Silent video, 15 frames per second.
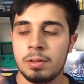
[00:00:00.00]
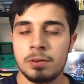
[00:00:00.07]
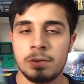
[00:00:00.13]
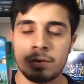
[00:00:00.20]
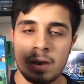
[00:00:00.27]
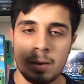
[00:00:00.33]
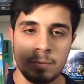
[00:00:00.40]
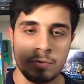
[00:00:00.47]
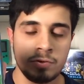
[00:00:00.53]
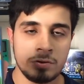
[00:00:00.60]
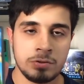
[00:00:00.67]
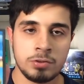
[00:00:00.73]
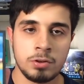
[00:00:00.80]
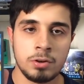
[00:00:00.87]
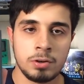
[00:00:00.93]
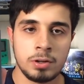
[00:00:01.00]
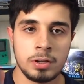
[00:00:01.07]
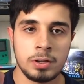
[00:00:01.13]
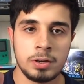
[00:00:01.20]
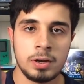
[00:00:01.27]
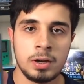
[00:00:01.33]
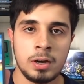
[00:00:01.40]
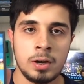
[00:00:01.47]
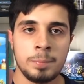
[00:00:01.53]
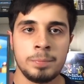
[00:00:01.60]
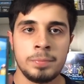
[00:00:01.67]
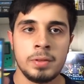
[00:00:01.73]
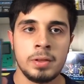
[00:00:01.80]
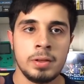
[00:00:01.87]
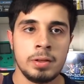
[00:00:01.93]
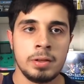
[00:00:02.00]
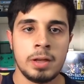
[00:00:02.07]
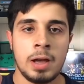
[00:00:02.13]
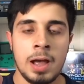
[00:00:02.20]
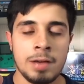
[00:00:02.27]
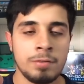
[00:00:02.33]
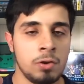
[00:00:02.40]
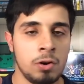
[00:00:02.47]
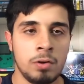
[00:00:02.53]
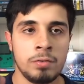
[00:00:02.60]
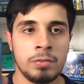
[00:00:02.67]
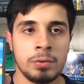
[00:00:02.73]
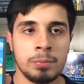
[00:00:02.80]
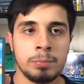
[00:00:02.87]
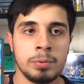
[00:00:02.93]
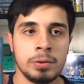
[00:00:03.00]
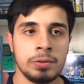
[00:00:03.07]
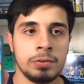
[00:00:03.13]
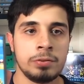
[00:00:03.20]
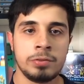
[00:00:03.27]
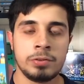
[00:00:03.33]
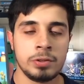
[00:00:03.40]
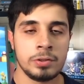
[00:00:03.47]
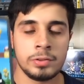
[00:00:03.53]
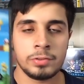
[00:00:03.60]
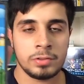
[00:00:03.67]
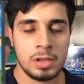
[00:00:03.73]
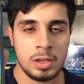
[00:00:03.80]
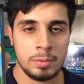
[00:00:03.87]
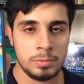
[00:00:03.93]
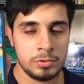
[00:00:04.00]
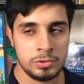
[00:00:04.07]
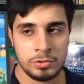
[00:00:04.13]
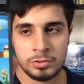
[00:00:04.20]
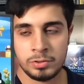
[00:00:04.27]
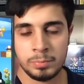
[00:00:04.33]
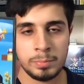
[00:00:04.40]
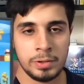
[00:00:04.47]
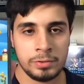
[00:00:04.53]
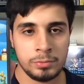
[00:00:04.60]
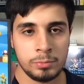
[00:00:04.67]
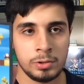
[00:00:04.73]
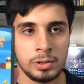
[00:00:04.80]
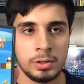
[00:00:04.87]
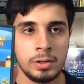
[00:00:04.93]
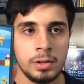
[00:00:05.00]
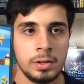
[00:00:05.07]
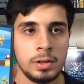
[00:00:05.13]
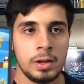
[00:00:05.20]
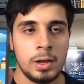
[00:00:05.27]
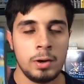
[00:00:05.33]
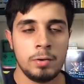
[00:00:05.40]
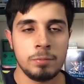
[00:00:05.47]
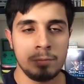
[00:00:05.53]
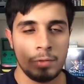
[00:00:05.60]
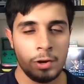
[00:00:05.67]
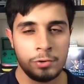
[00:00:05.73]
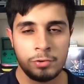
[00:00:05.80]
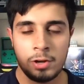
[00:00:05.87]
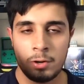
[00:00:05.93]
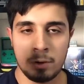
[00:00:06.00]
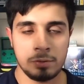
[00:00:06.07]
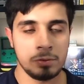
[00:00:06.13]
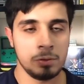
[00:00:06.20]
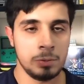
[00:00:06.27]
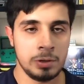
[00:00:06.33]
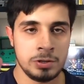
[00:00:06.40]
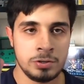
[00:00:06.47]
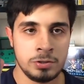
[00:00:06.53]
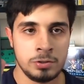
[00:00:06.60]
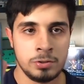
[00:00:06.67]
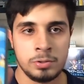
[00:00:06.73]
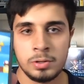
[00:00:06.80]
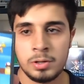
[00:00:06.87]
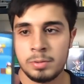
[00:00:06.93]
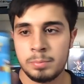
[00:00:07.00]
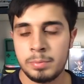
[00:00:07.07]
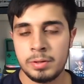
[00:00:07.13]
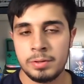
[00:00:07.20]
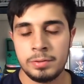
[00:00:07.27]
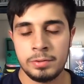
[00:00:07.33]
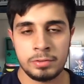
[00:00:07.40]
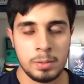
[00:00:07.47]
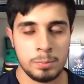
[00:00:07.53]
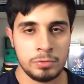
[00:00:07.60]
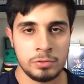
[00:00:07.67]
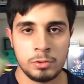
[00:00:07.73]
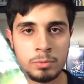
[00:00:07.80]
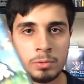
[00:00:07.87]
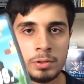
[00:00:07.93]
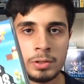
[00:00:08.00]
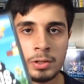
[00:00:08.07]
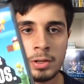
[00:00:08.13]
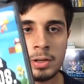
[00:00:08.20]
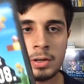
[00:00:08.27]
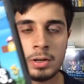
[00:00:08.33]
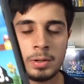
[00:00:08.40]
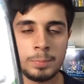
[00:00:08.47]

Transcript: This game is just so good. I have all of them, but still, this game is just the best one. I don't have Luigi U, but this game's still really good.